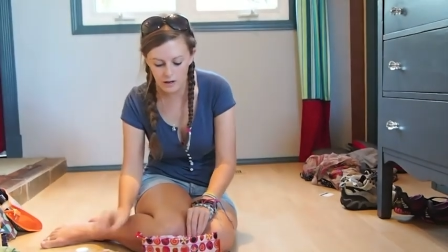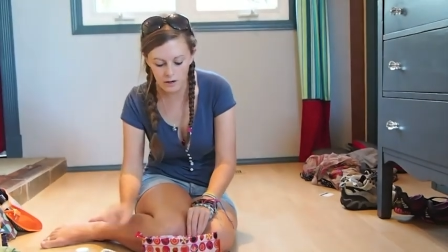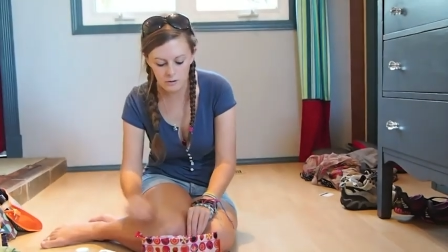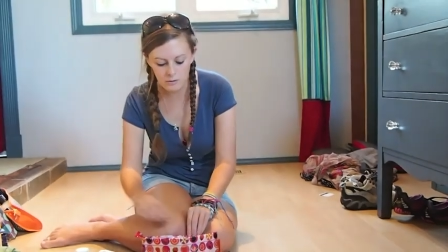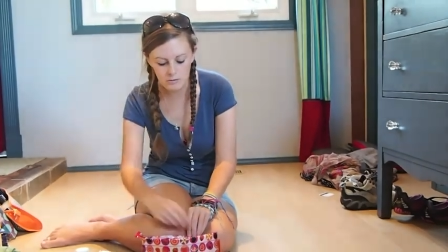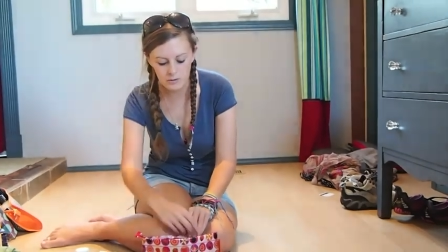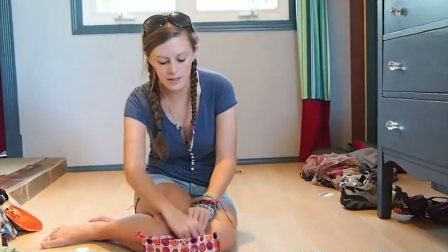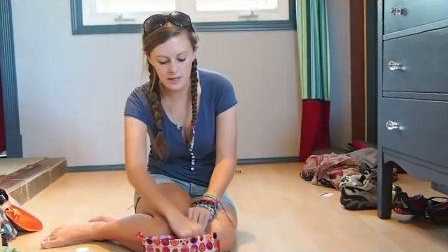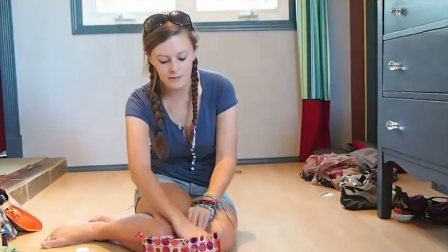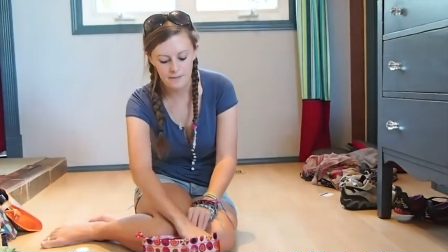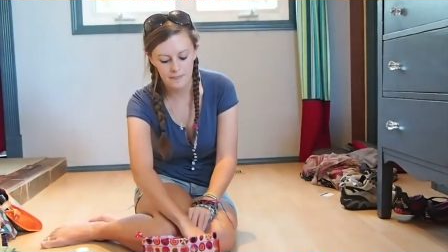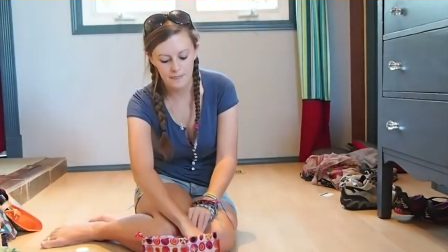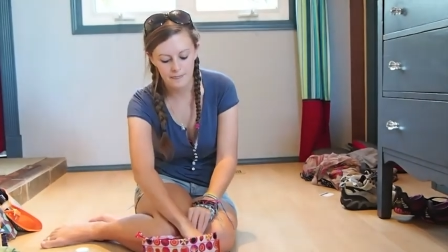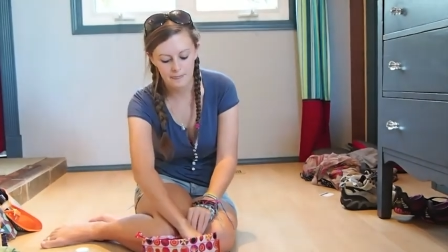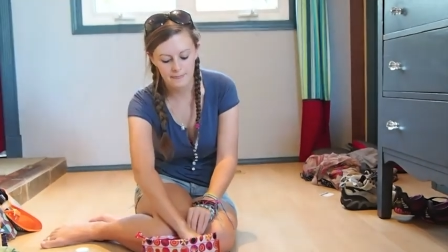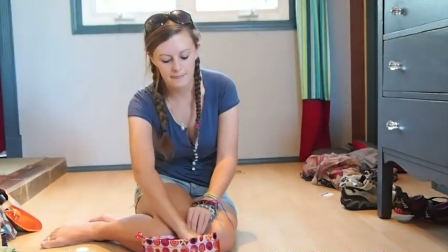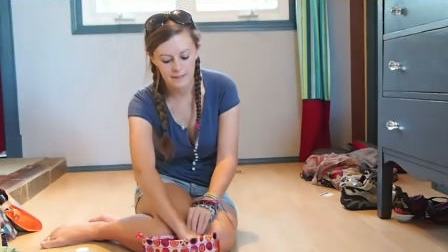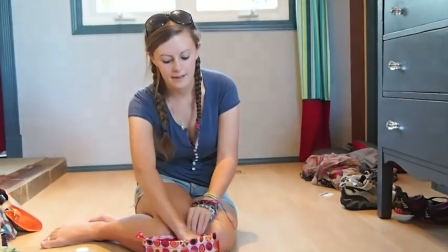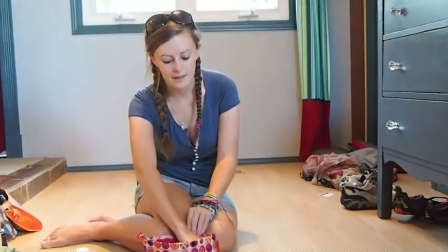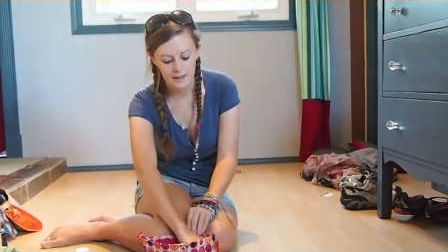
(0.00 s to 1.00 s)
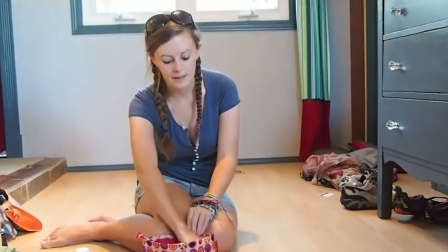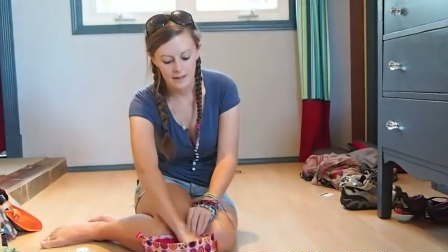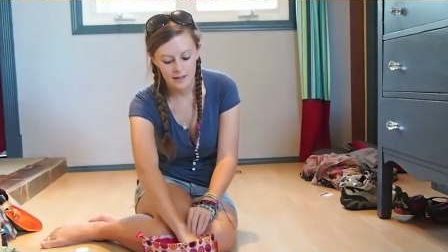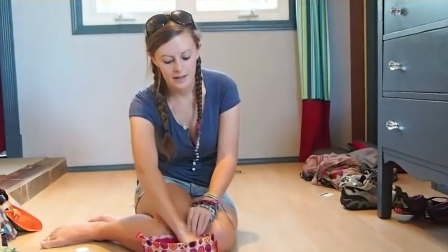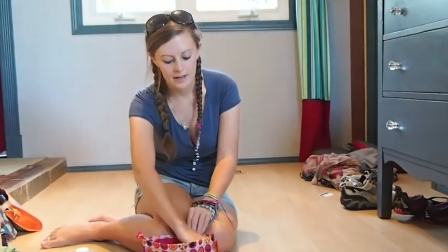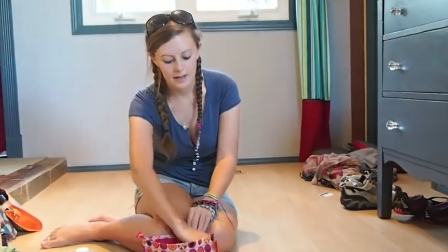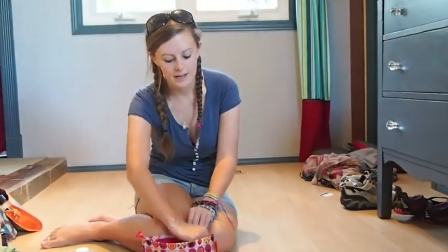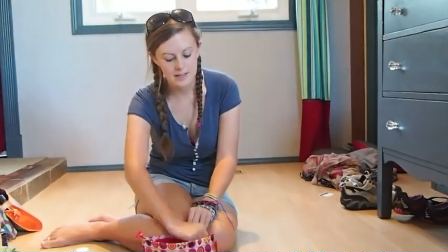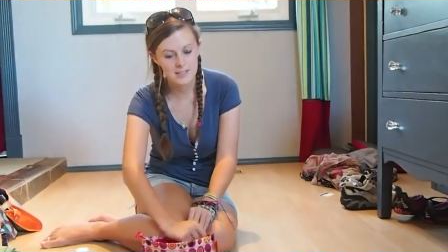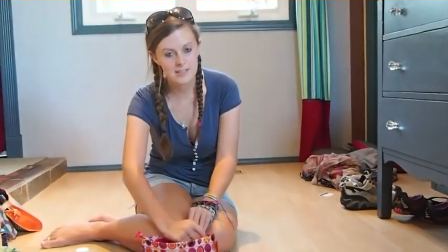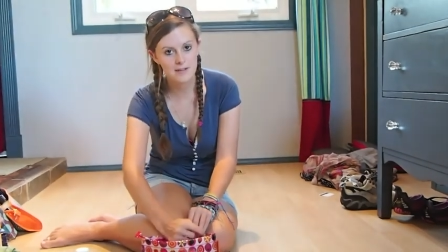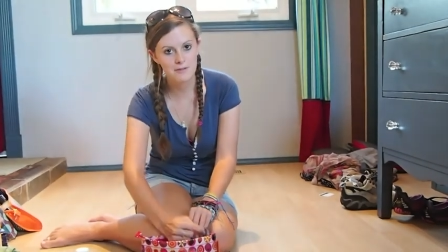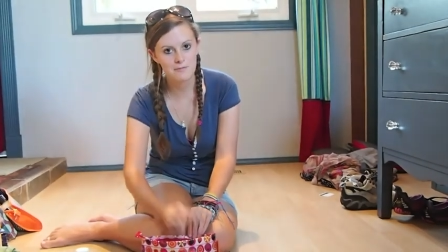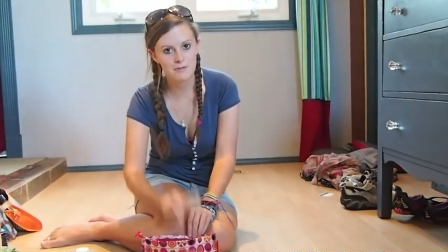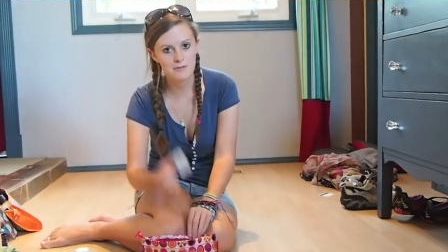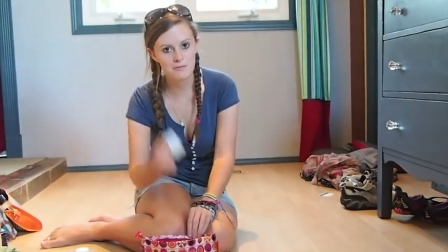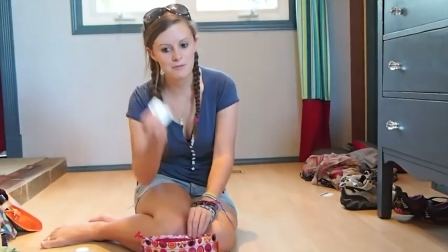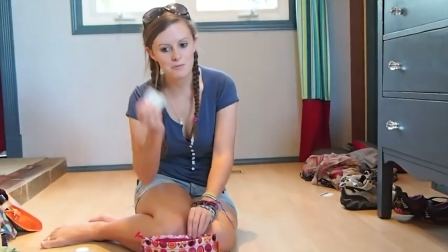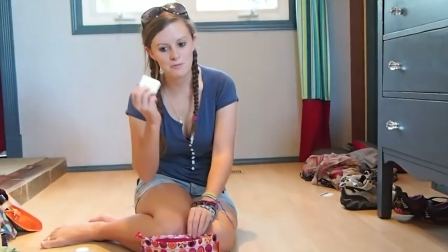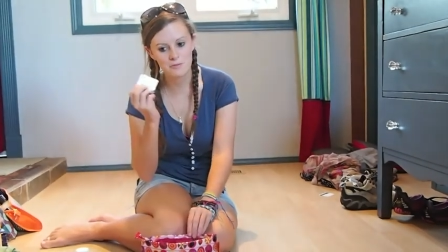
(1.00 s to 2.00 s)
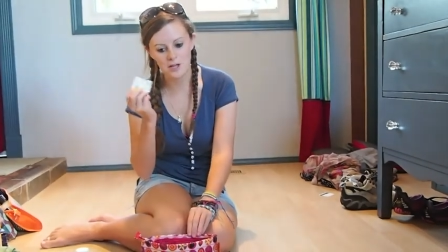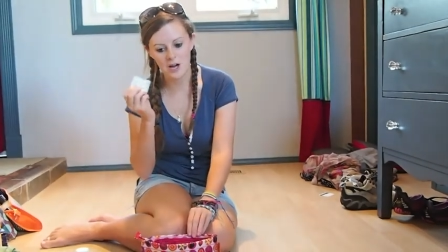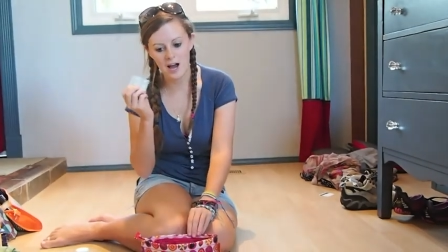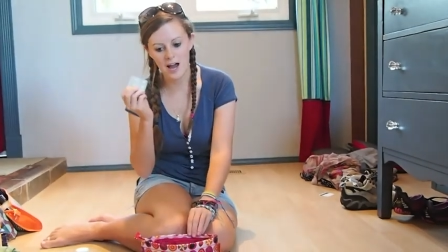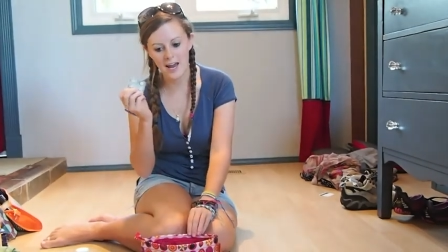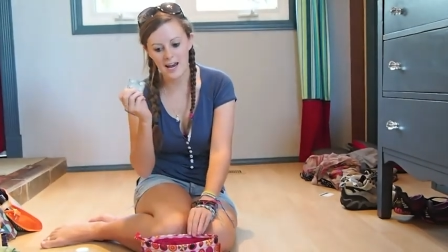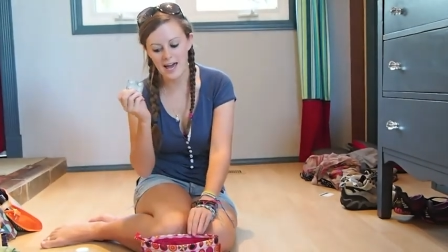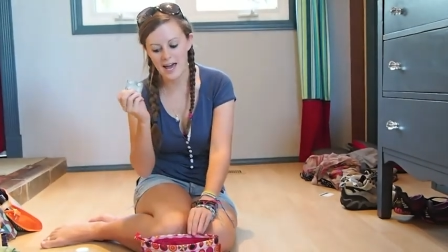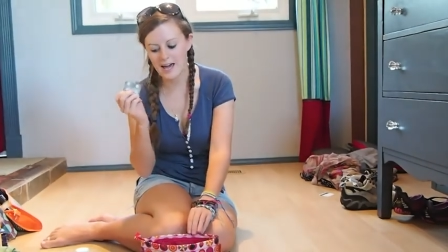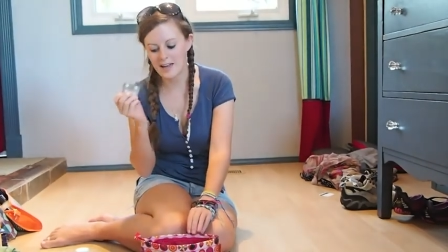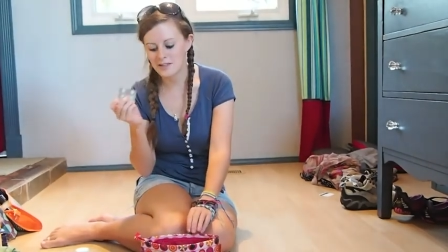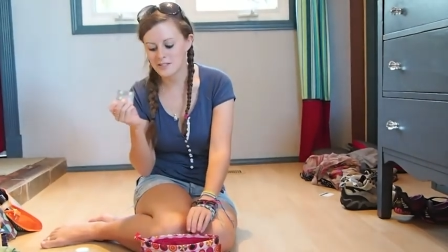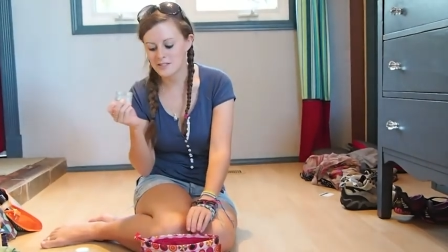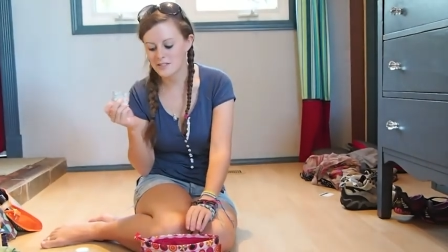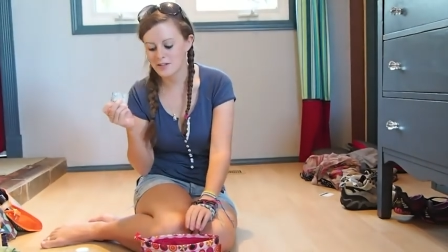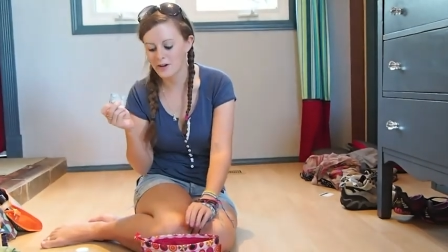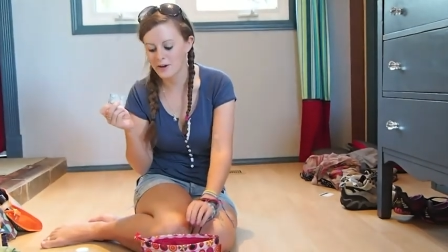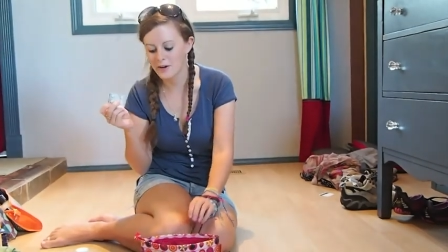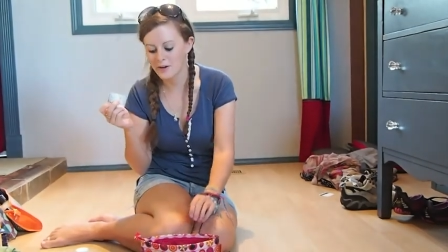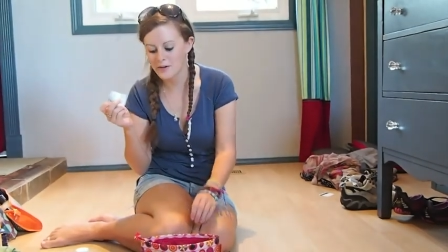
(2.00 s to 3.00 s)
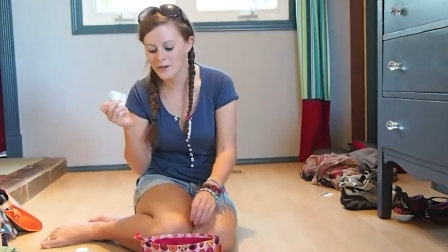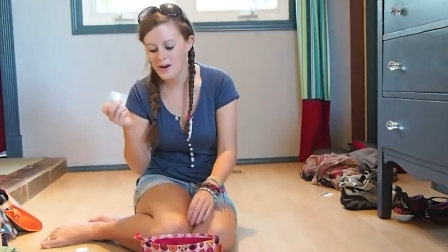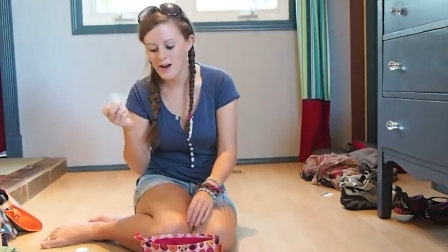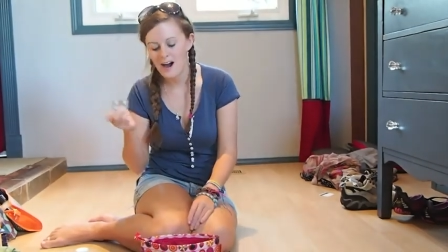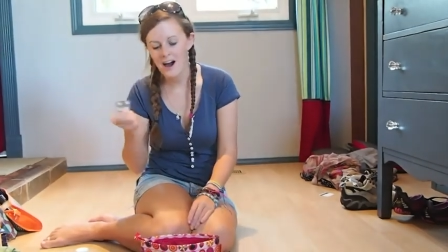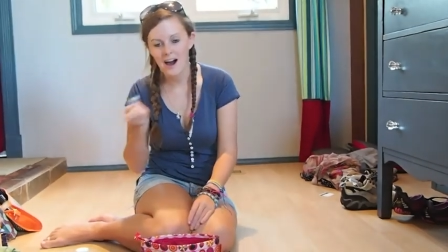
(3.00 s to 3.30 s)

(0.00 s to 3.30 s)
and something from Thailand, so